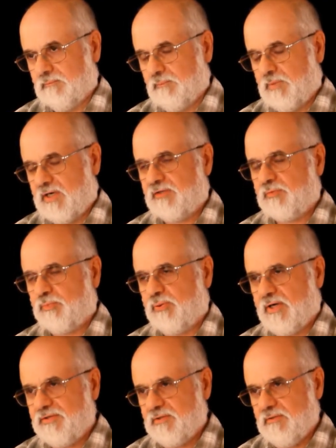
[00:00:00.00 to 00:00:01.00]
but it's
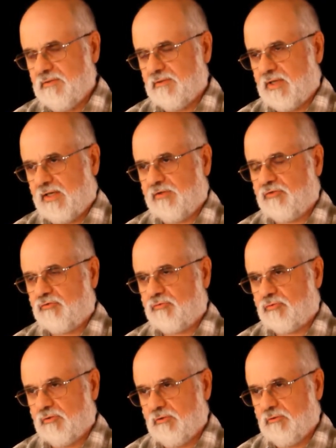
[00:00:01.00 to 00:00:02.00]
present and it's
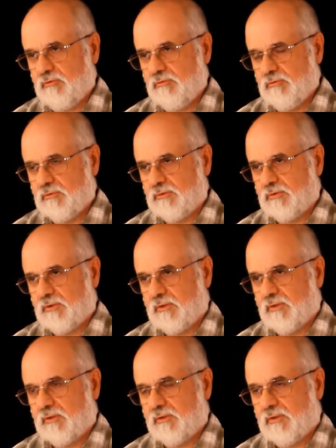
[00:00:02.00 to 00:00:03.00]
true,
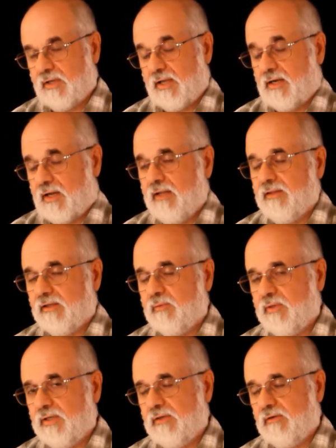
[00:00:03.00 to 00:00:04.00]
and I think
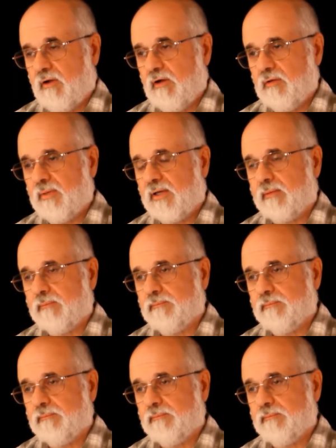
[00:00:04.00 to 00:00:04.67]
we need to talk about it.